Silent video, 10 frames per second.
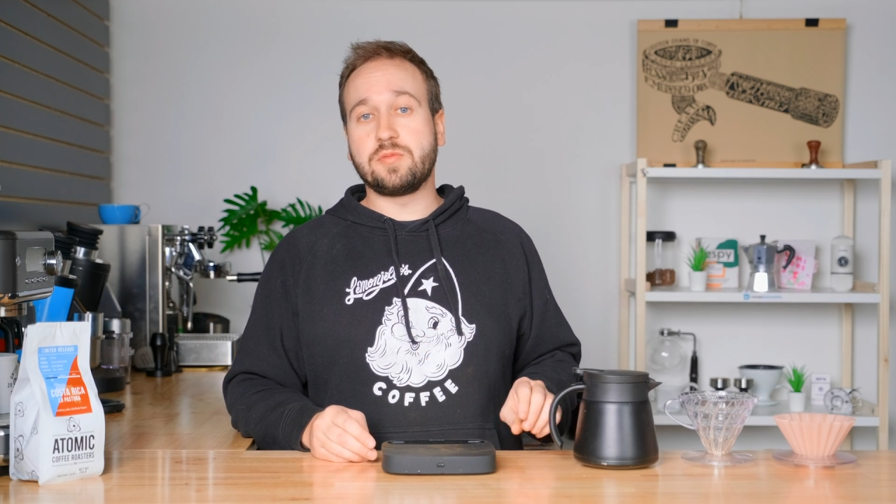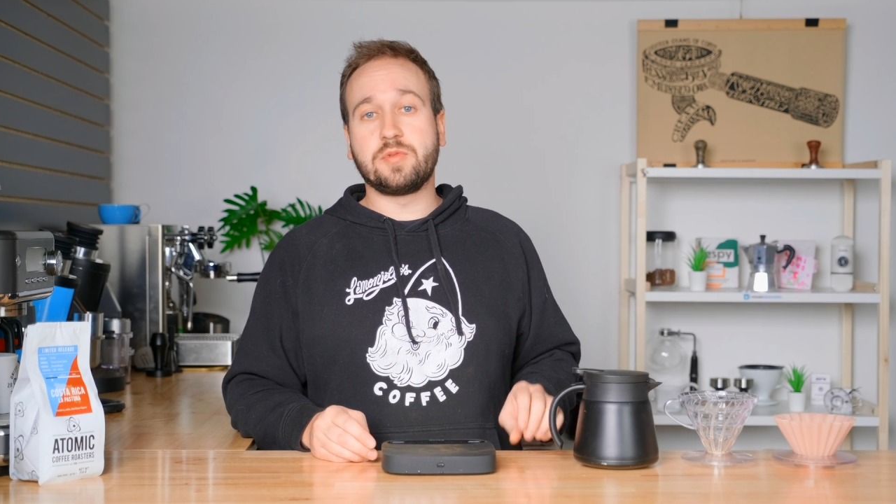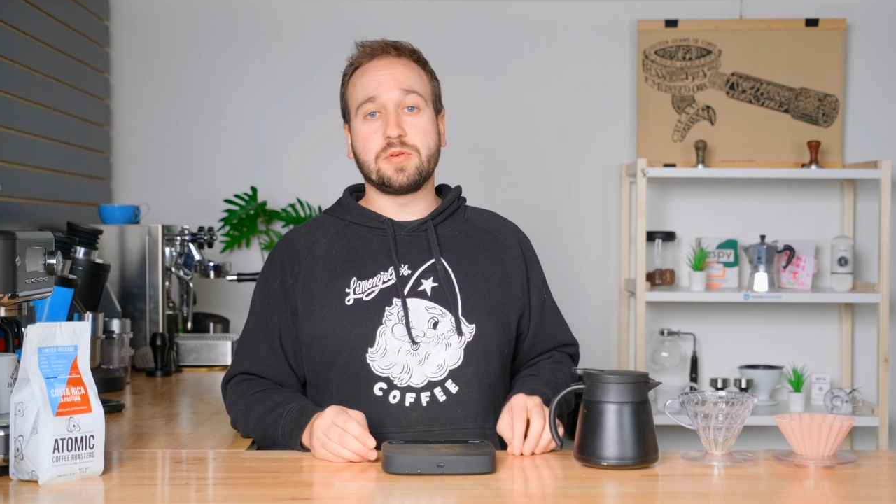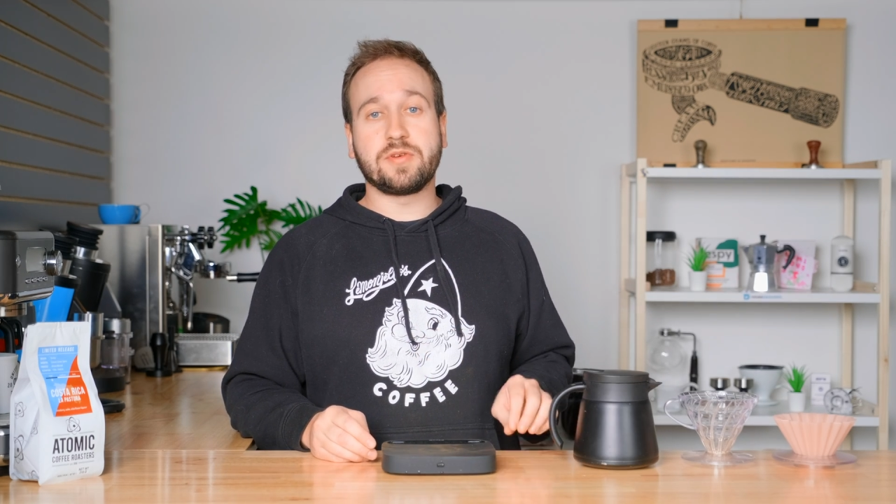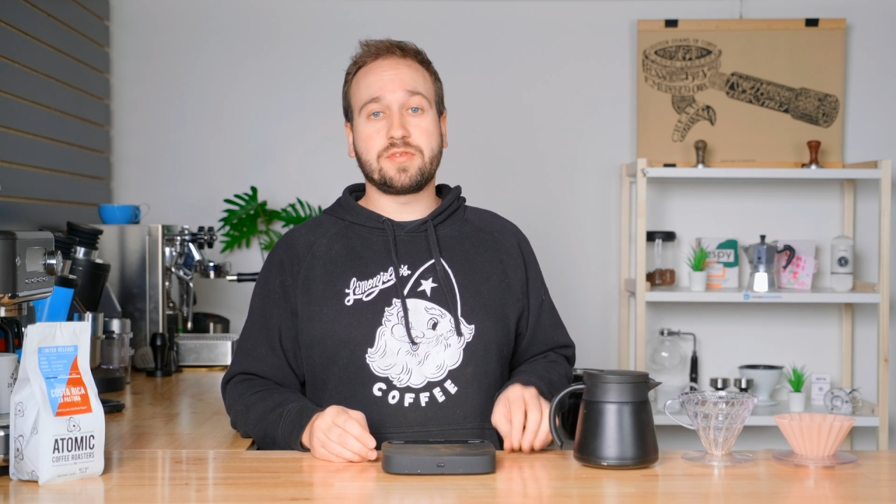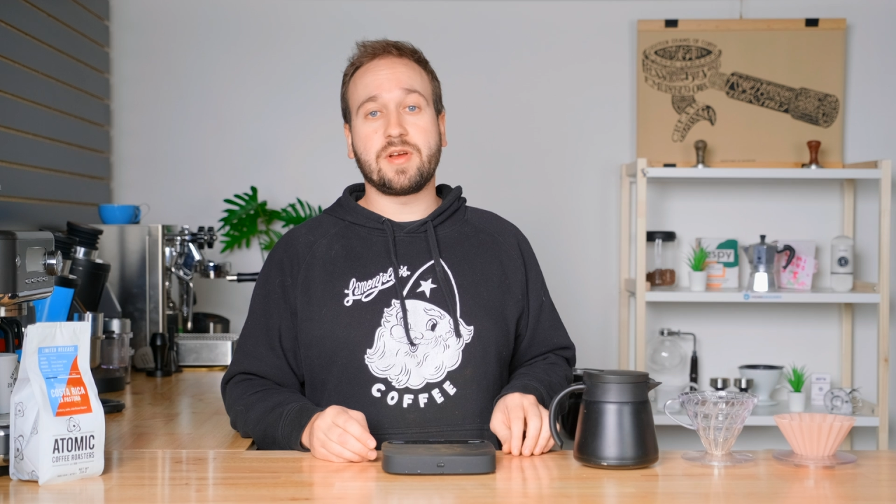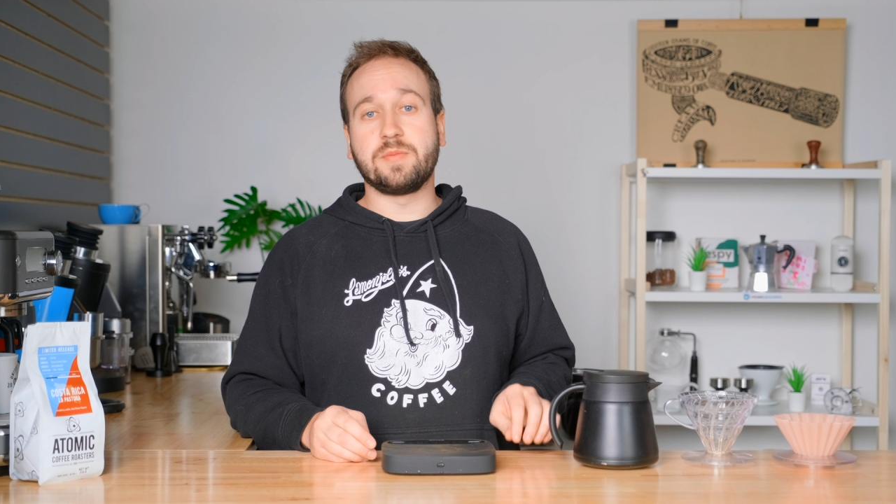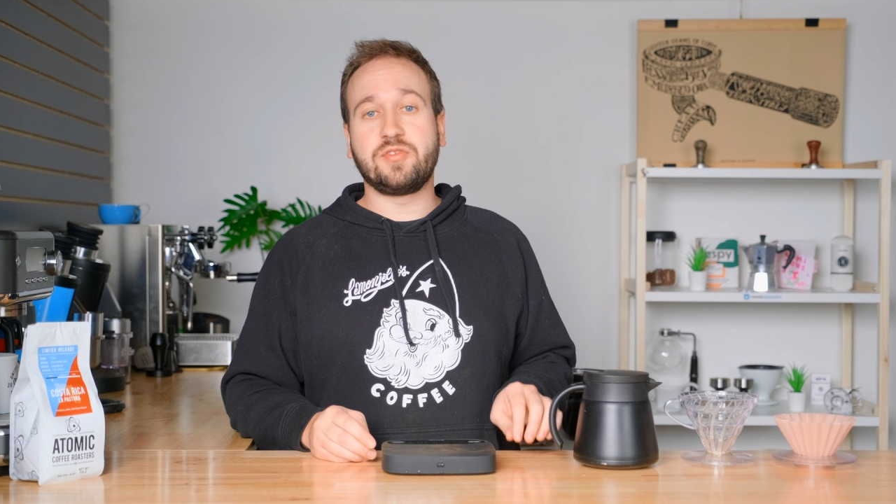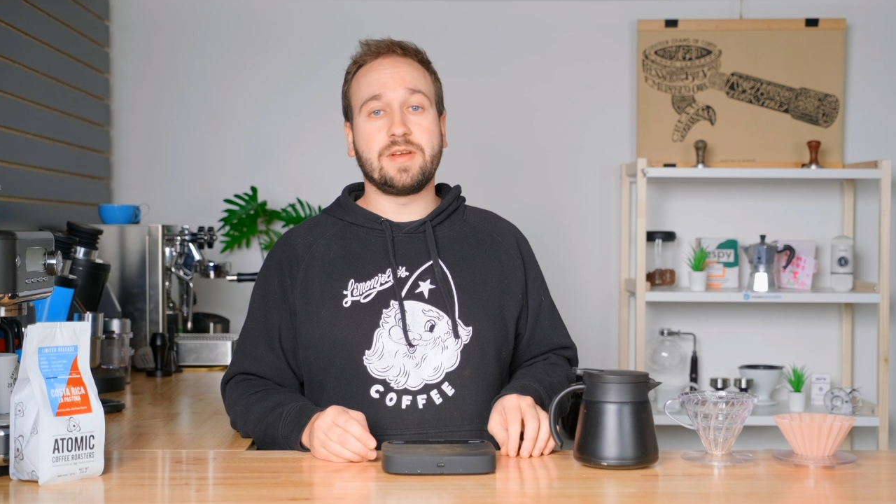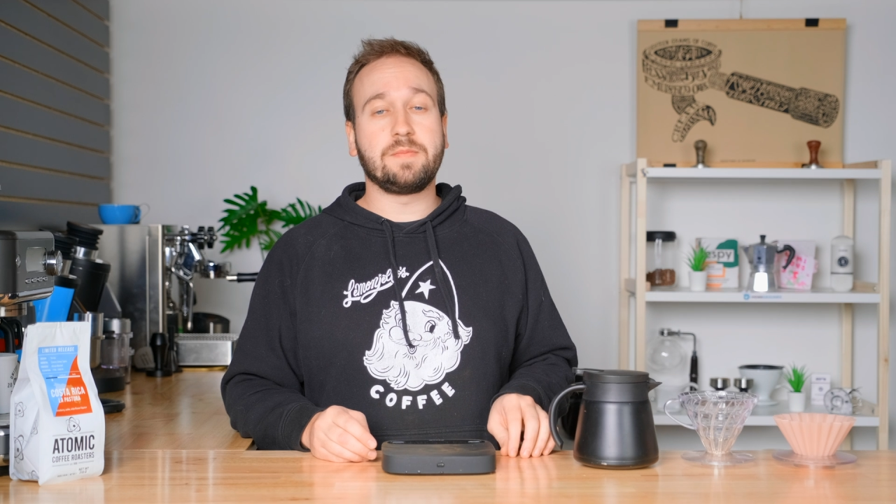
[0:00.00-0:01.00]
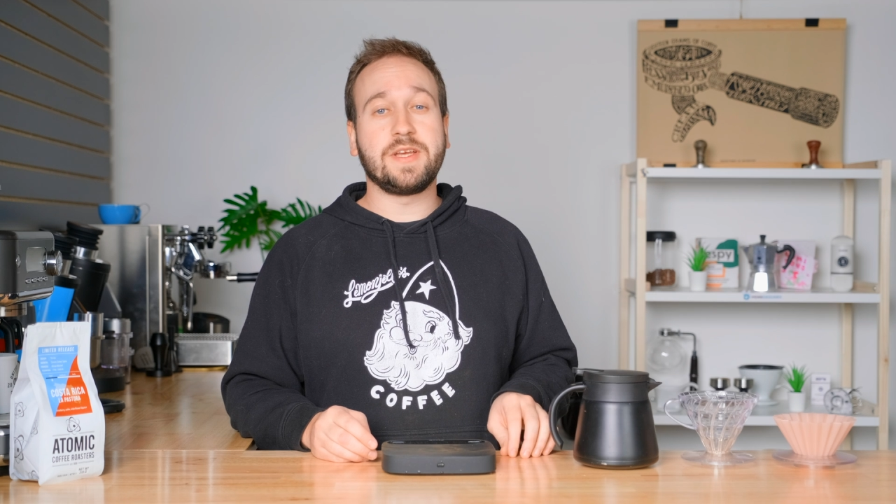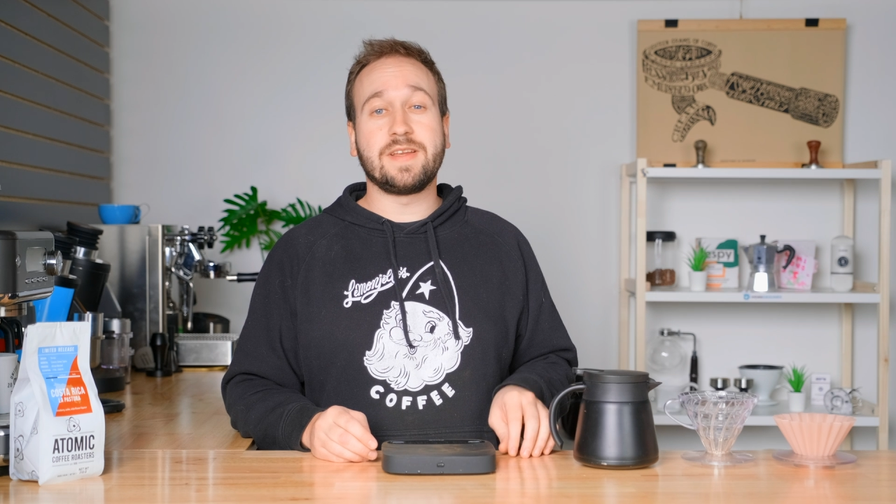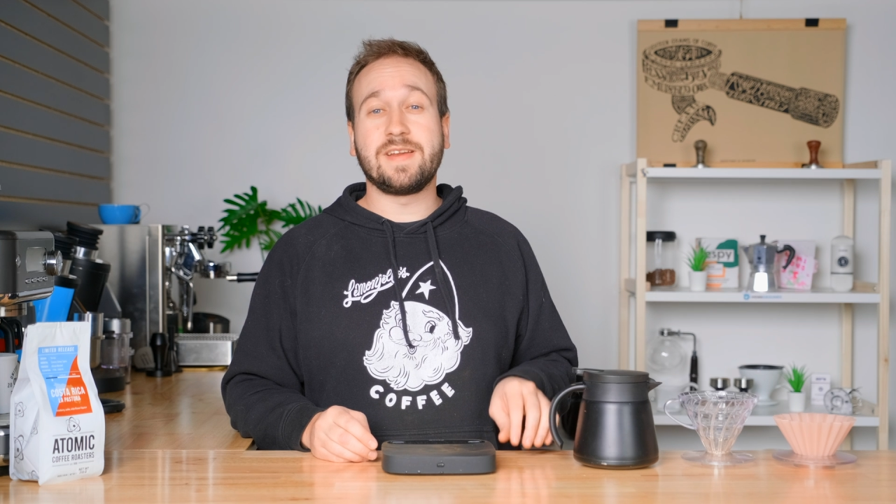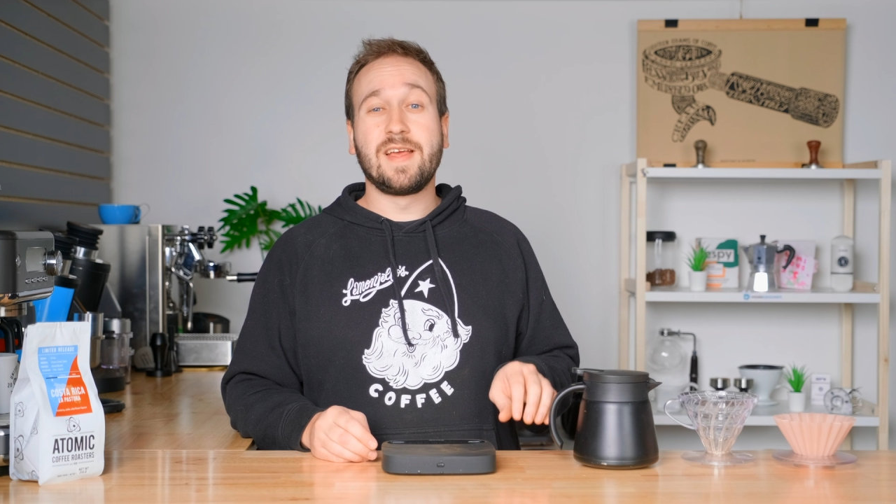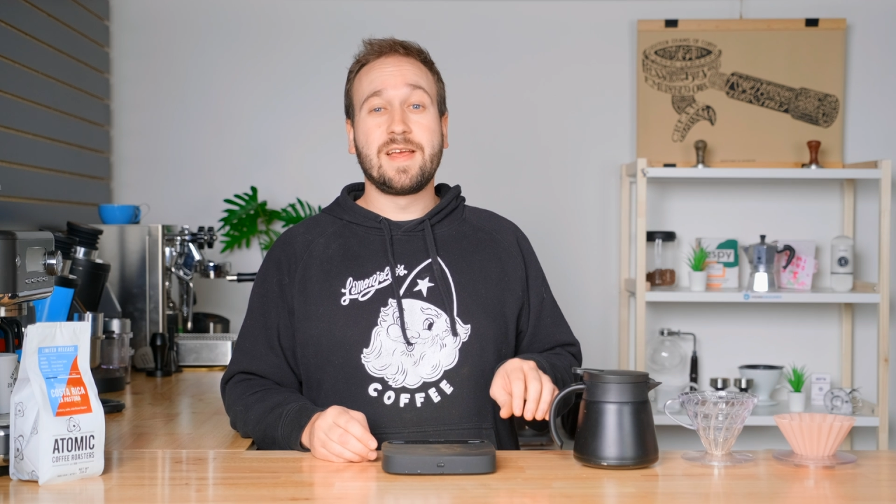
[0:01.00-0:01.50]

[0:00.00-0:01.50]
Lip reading: Brewers Cup champion,